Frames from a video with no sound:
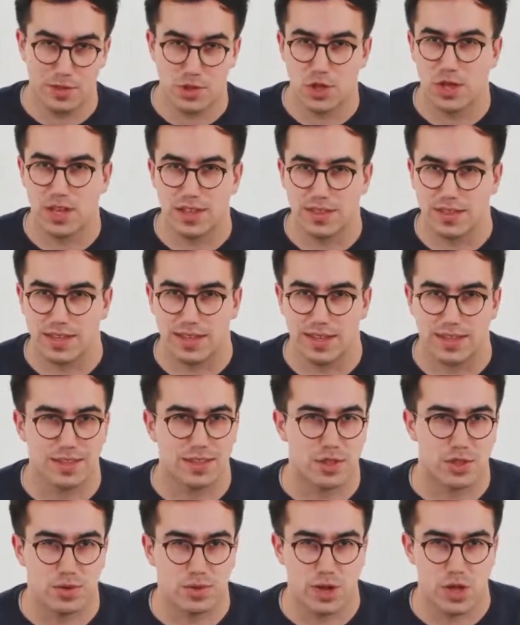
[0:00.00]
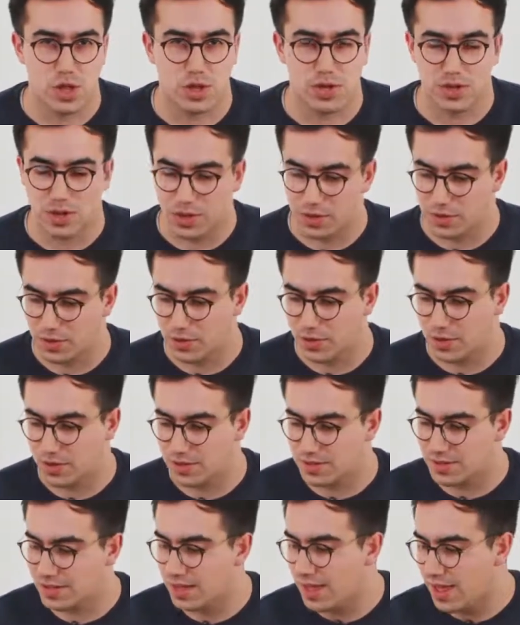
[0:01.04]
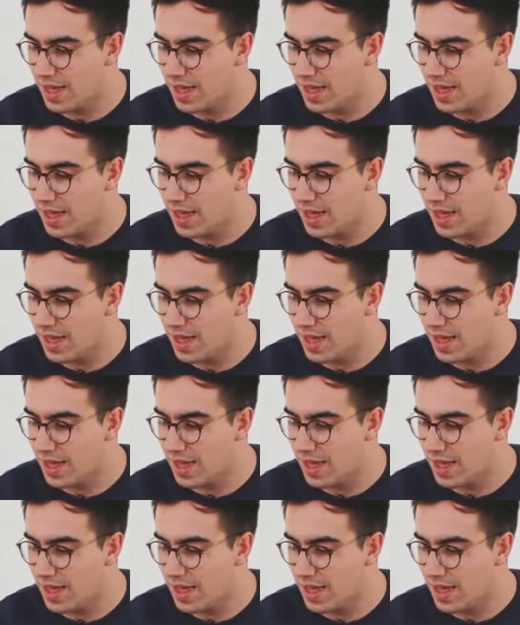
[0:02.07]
cheesy situation on the crust.